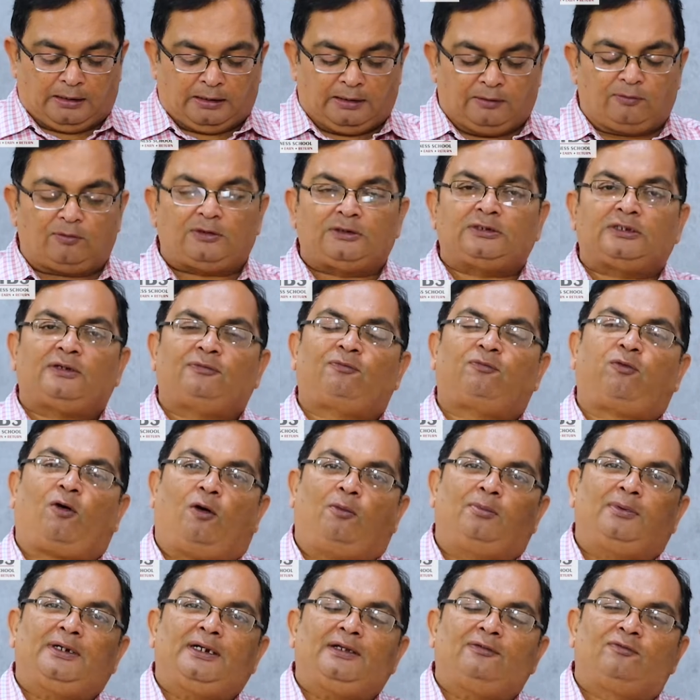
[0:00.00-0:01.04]
He was
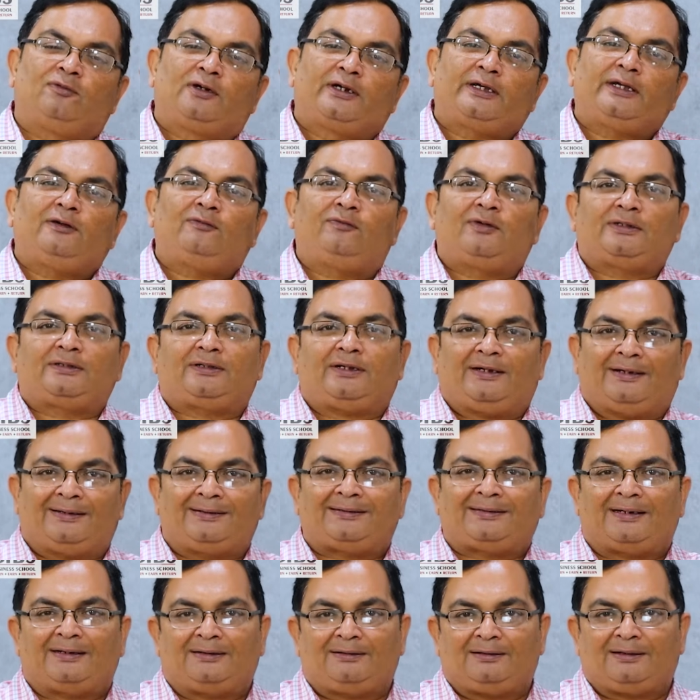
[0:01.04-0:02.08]
formerly working with
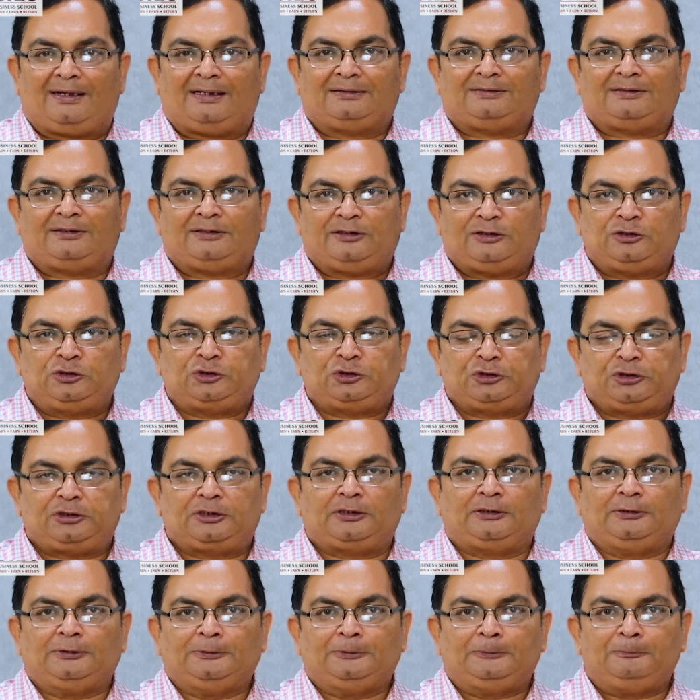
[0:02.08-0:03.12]
Intel as an
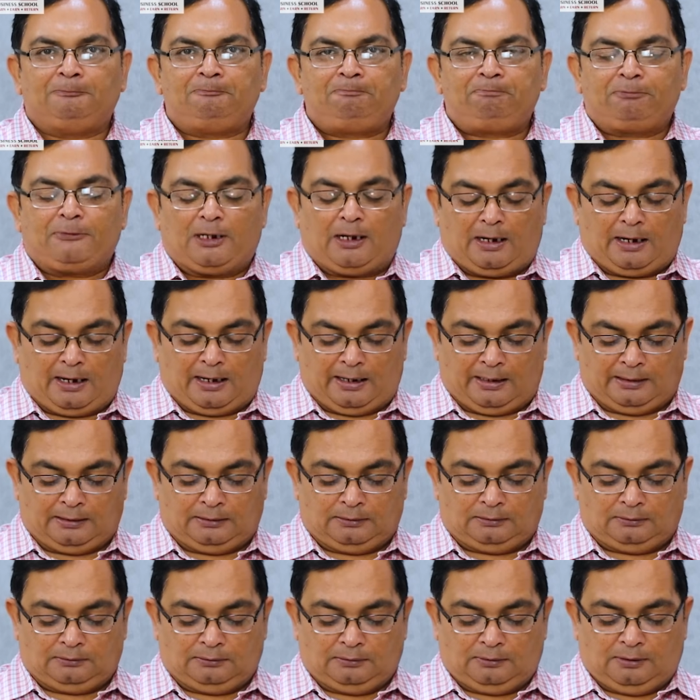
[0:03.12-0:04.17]
engineer,
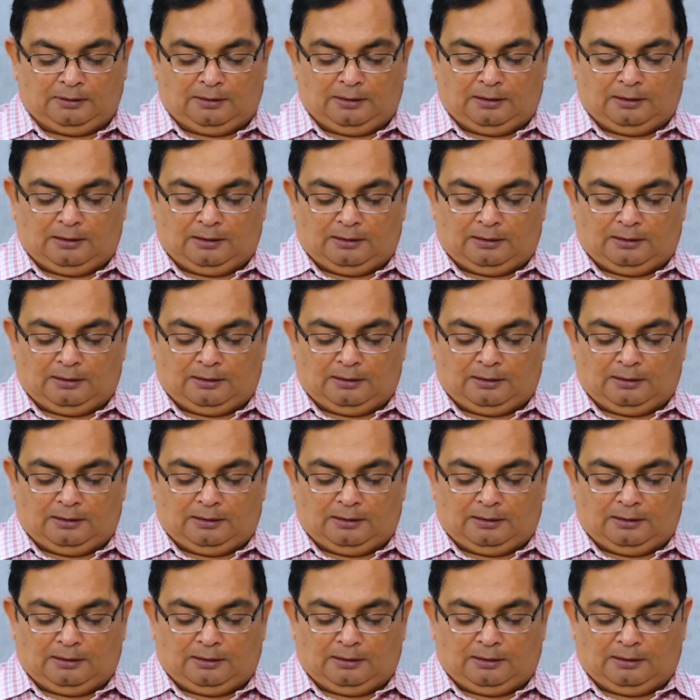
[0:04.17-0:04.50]
and